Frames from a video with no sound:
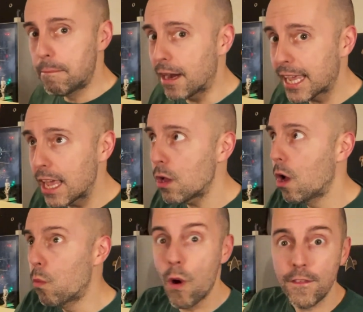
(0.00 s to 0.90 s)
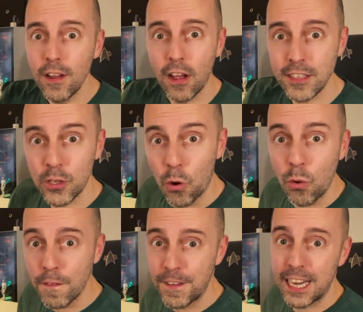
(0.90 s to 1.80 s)
bucket, whatever you like to
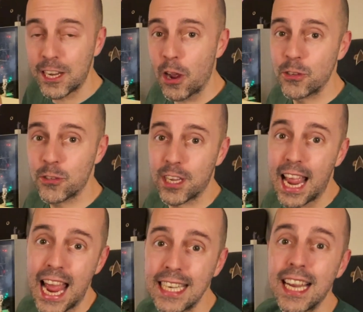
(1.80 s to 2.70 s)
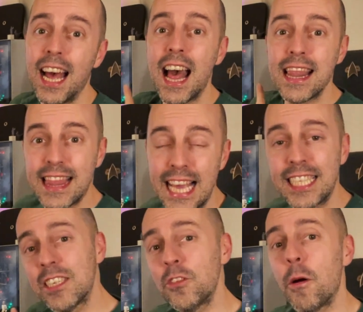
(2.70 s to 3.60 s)
call the thing that goes on your head,
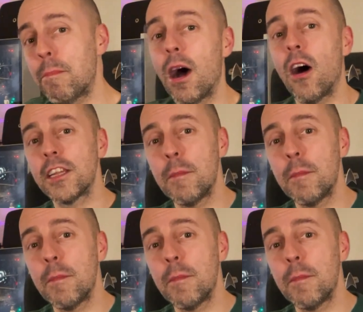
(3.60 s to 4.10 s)
this is not part of the